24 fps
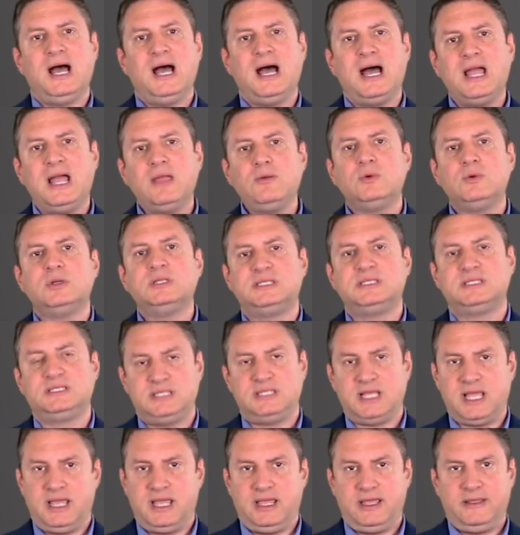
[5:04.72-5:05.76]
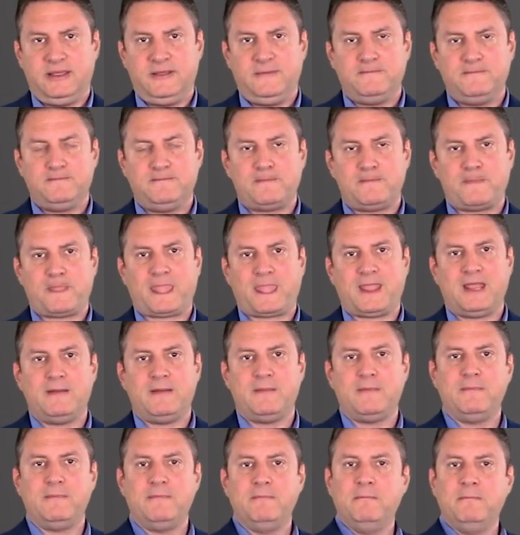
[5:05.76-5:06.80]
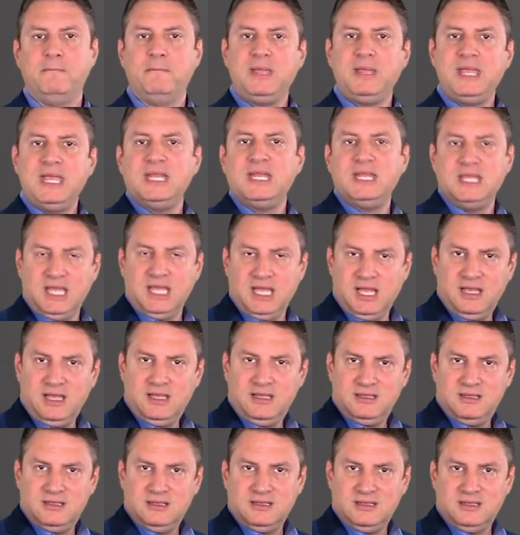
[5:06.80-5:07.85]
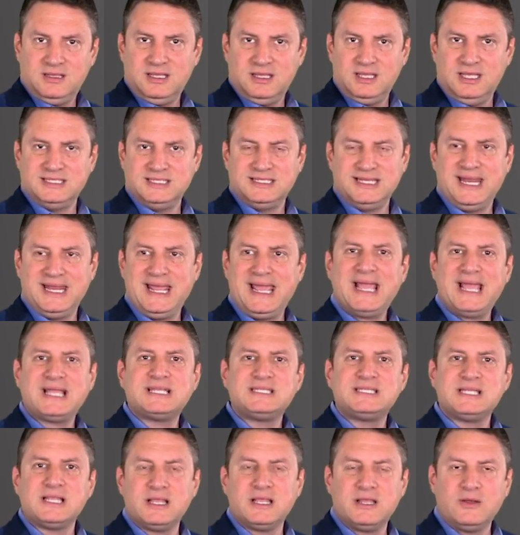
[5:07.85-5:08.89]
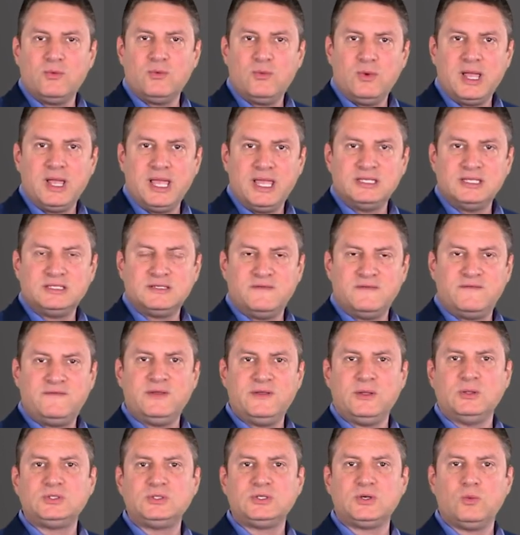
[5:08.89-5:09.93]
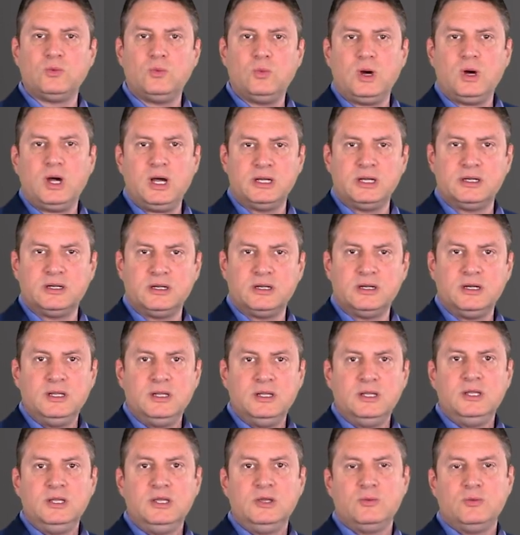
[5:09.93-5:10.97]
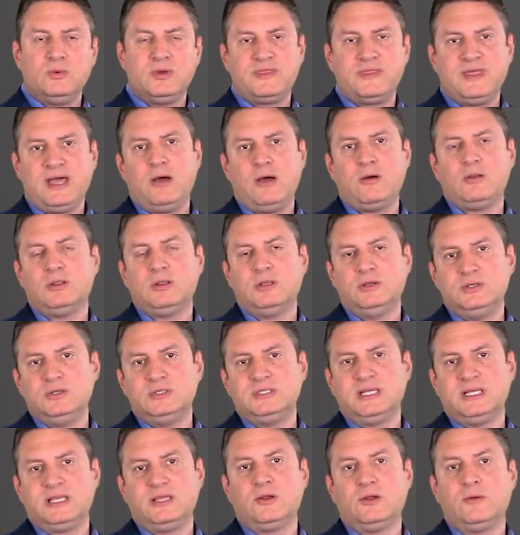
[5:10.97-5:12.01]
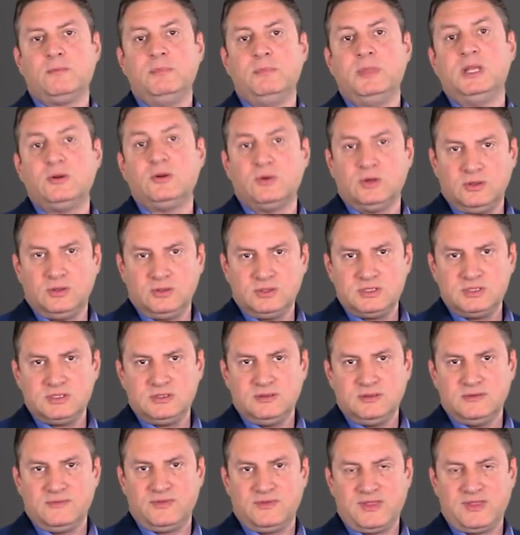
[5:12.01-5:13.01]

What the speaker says: I would say media is an excellent way to filter water without losing your minerals.